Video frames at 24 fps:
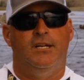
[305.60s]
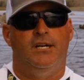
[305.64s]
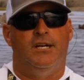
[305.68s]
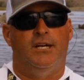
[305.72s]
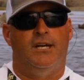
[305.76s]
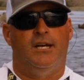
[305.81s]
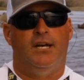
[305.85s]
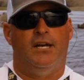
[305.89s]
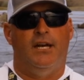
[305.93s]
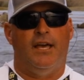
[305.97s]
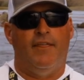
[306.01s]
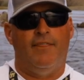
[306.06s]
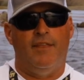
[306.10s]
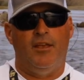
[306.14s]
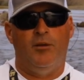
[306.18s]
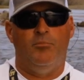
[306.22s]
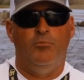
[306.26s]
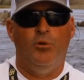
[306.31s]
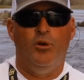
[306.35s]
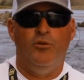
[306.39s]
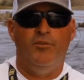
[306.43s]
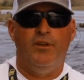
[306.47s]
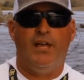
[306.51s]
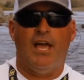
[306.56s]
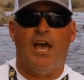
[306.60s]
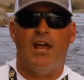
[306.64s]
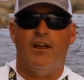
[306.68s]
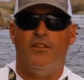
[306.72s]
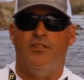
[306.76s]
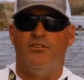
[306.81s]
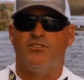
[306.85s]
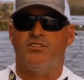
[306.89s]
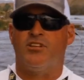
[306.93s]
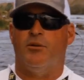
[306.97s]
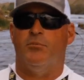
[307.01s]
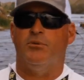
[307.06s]
Uh, and then moving out
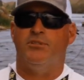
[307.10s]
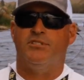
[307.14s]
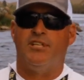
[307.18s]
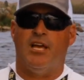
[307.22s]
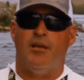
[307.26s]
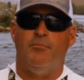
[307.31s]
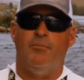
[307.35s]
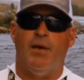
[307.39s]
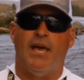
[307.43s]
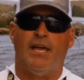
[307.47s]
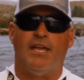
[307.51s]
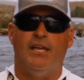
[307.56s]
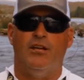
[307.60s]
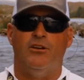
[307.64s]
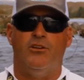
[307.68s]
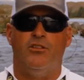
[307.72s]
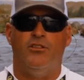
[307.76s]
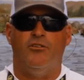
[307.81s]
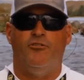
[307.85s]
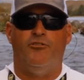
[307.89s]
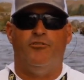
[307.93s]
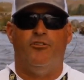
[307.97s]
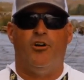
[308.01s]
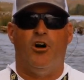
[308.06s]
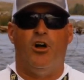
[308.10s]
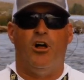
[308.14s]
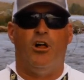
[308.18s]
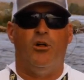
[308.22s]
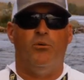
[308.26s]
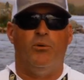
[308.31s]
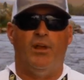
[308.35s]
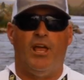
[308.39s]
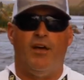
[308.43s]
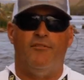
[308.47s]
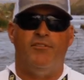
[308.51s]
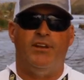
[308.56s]
of the summertime back into the
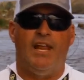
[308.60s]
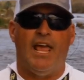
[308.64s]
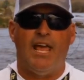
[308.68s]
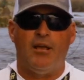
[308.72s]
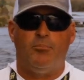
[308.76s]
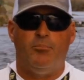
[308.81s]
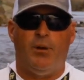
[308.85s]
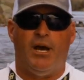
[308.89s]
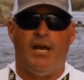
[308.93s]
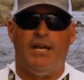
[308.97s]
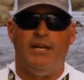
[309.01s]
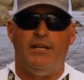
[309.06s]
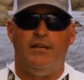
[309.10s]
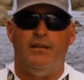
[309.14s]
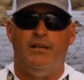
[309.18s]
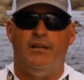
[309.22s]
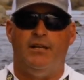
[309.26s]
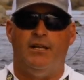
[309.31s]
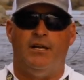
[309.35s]
fall, we have an egg bite,